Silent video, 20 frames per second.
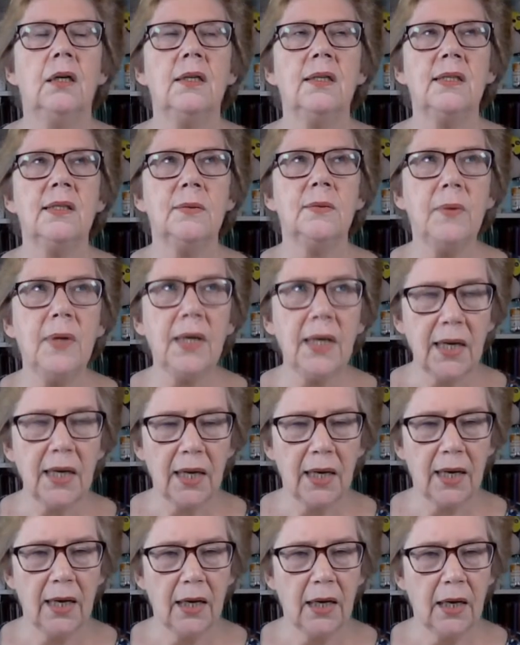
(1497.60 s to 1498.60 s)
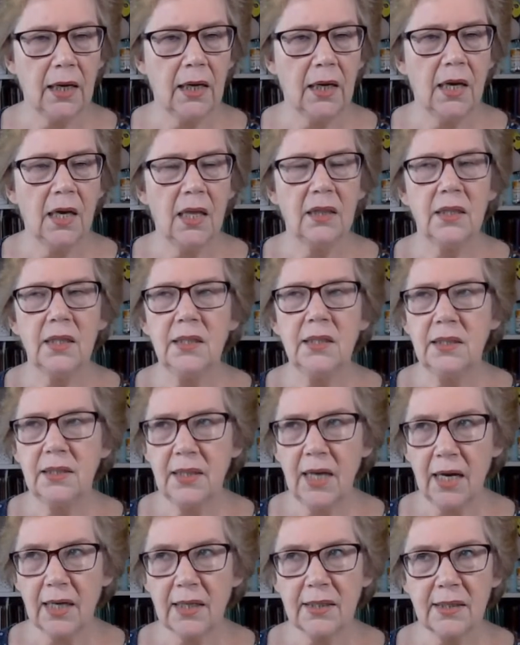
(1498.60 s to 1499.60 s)
I swear, the
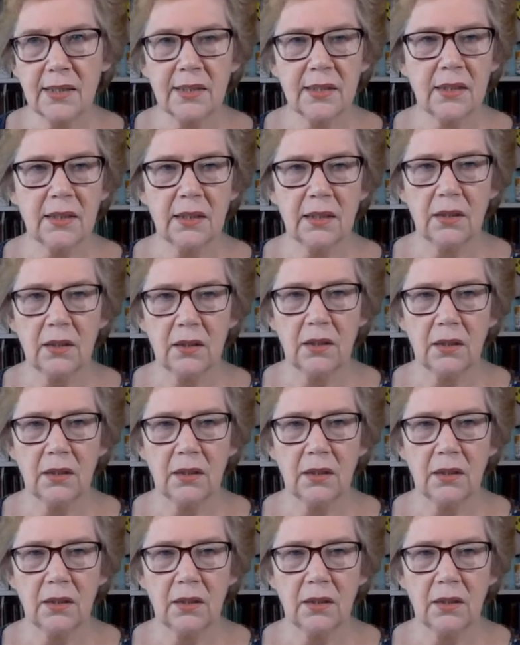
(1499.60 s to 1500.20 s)
dust